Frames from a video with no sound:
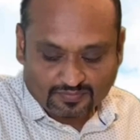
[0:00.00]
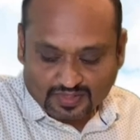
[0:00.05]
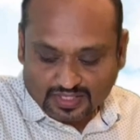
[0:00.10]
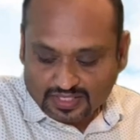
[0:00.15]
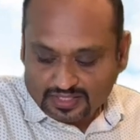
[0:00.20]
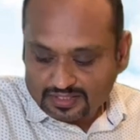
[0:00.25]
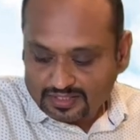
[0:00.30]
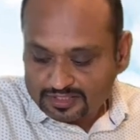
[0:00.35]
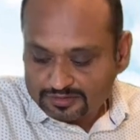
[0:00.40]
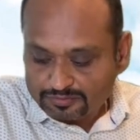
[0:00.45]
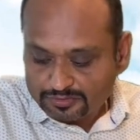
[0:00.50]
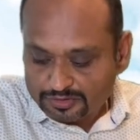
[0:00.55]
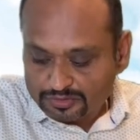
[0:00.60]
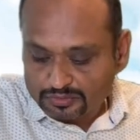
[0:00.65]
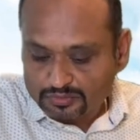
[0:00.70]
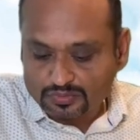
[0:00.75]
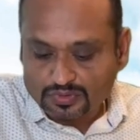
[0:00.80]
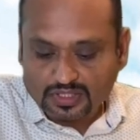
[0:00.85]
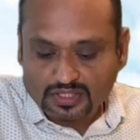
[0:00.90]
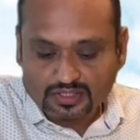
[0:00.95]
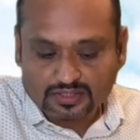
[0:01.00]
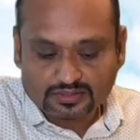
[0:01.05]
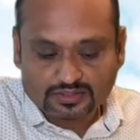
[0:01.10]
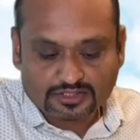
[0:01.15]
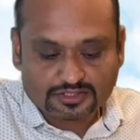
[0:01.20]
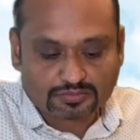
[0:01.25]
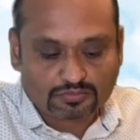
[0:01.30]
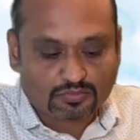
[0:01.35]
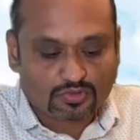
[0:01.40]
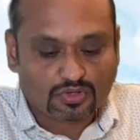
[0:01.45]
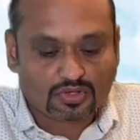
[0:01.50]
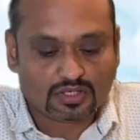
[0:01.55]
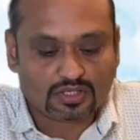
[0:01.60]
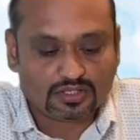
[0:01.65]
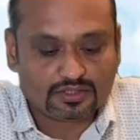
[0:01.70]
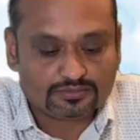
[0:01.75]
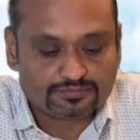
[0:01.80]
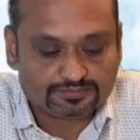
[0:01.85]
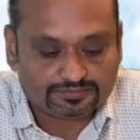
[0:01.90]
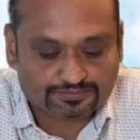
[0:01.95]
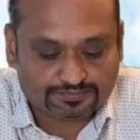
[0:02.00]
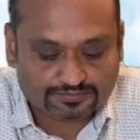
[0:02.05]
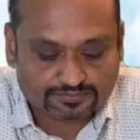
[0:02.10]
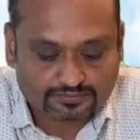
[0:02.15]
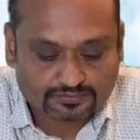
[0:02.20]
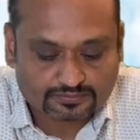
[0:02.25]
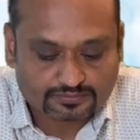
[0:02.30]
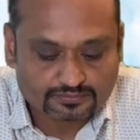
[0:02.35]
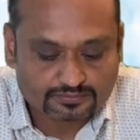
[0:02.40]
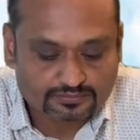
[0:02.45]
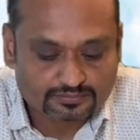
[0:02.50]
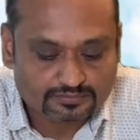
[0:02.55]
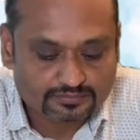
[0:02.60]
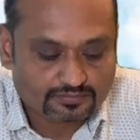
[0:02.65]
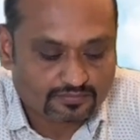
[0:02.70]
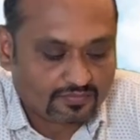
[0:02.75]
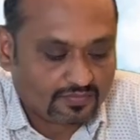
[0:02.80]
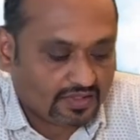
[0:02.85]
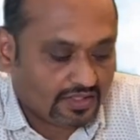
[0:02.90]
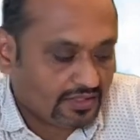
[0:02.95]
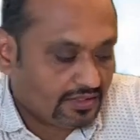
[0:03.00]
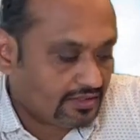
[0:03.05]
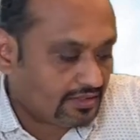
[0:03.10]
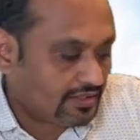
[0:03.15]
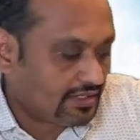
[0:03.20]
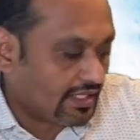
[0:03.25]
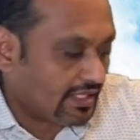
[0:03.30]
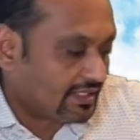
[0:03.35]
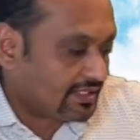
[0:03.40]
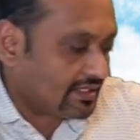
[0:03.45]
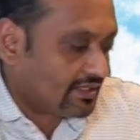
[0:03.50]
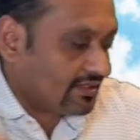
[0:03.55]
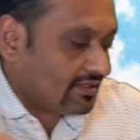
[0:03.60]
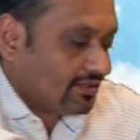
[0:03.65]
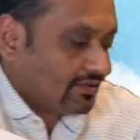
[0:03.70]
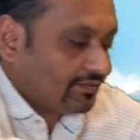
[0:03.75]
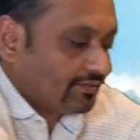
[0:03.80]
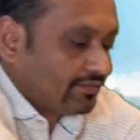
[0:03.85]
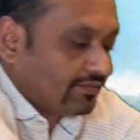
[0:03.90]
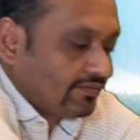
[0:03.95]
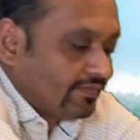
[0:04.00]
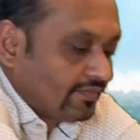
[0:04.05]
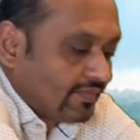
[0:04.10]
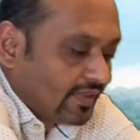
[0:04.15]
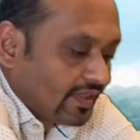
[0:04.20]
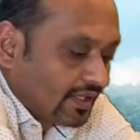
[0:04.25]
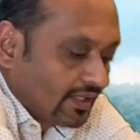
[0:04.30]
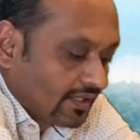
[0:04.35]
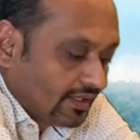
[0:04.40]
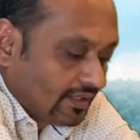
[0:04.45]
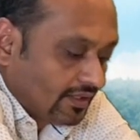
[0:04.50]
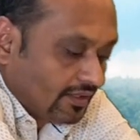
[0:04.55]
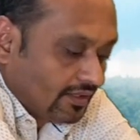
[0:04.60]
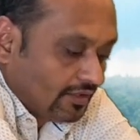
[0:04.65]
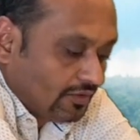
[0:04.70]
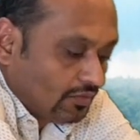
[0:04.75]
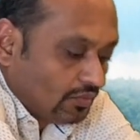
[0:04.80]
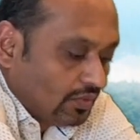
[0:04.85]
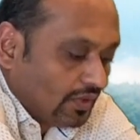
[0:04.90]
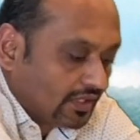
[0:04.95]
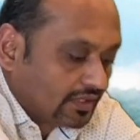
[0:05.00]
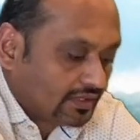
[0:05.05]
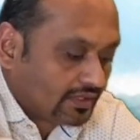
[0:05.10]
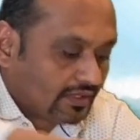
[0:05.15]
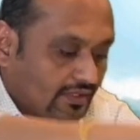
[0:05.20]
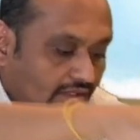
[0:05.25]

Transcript: And let me do another small test with